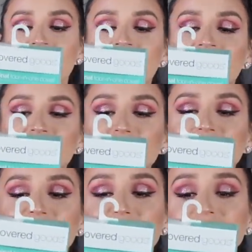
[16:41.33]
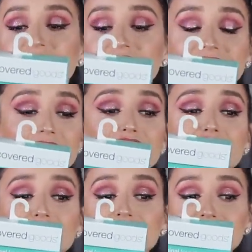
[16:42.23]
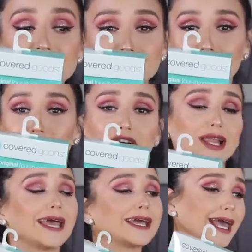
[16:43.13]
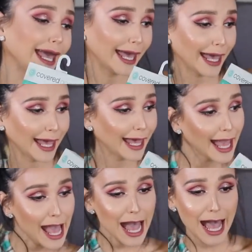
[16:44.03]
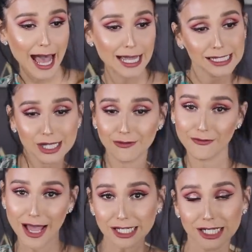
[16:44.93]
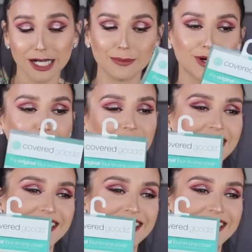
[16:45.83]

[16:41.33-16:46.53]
you can use it as an infinity scar, like eh so fashionable.